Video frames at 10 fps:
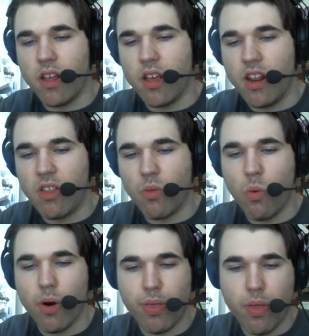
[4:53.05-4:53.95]
it is
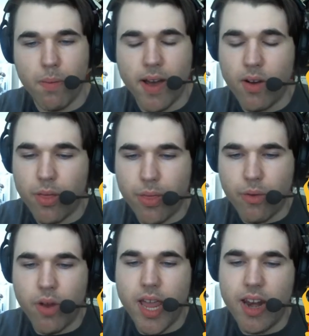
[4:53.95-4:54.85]
worth about
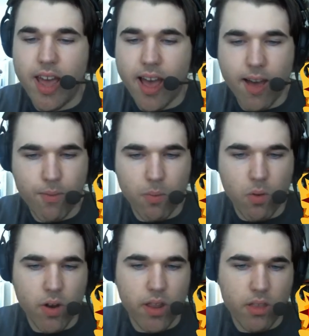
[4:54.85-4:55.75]
3.5
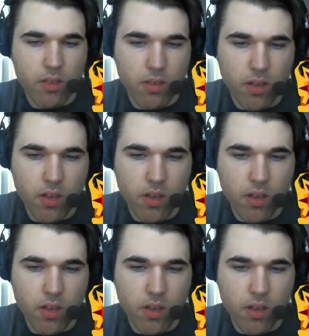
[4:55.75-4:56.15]
points.